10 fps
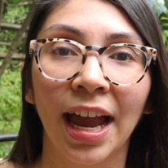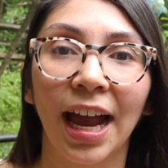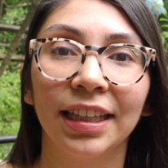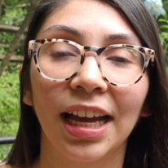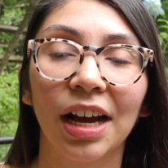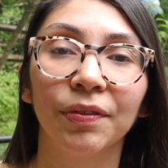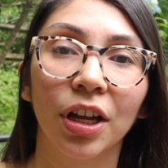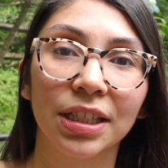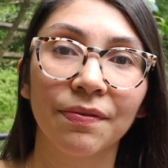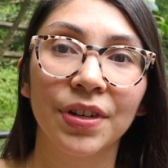and they have
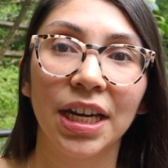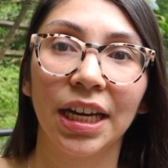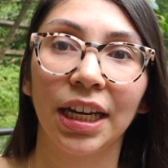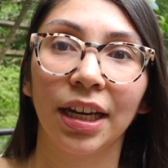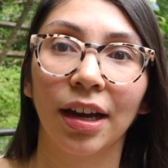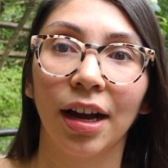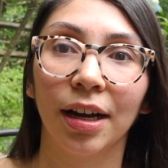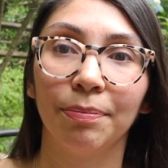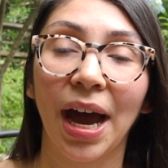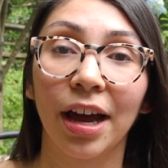lots of knitting
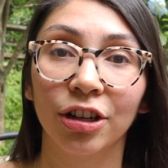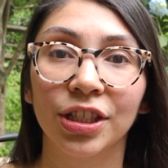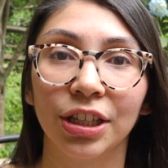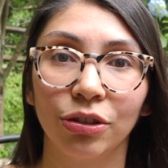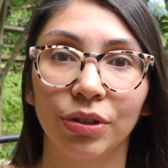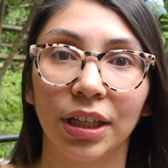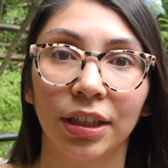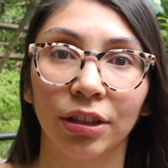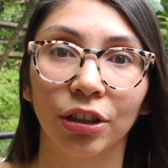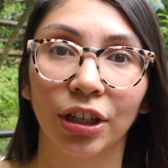patterns that you
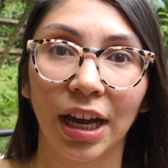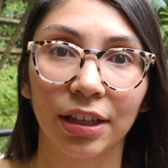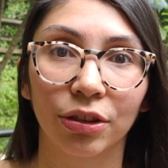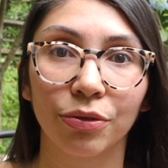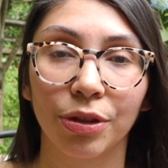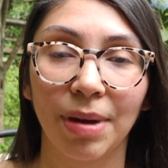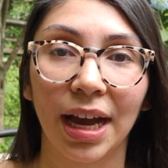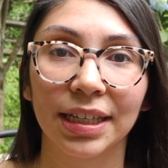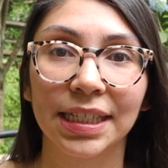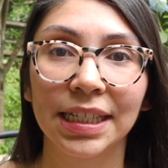can look at through the
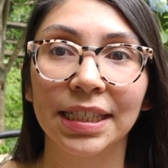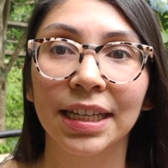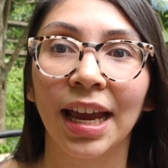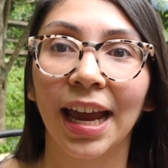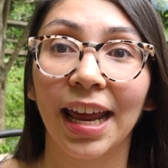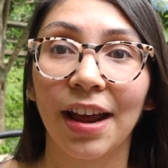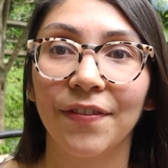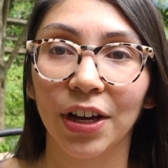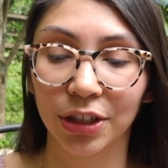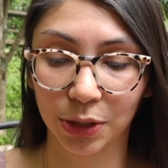magazines, and I
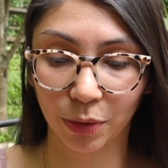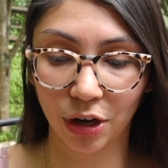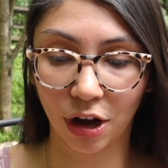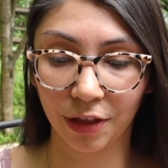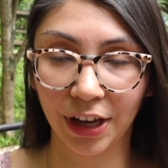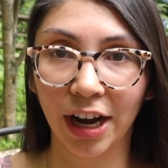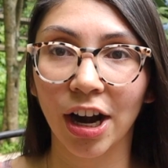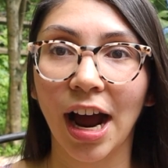found this one on there.